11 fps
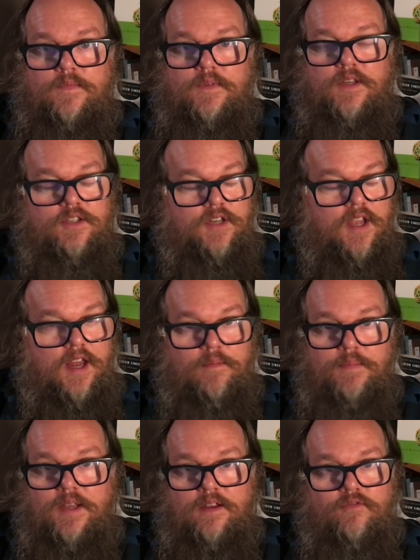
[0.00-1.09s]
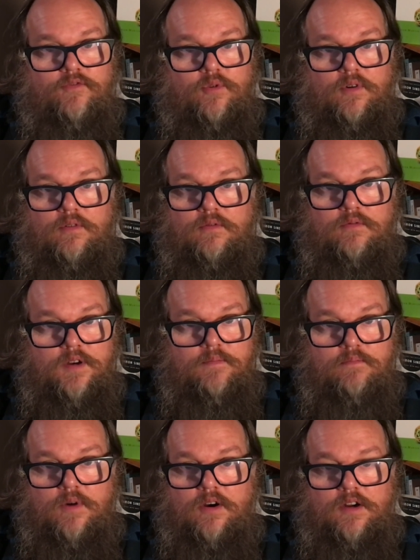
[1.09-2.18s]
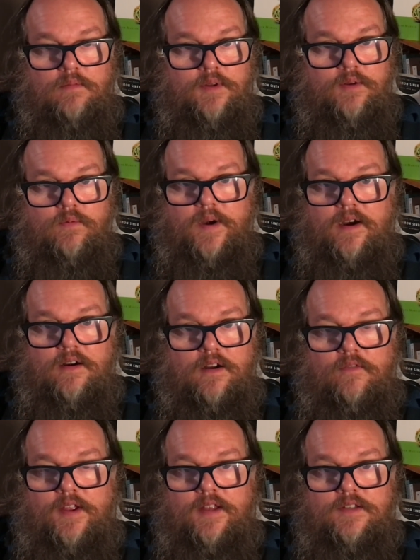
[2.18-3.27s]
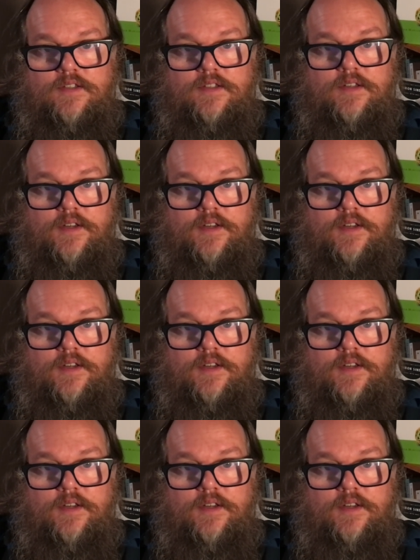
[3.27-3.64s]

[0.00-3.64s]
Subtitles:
It's got to be for remarkably rare events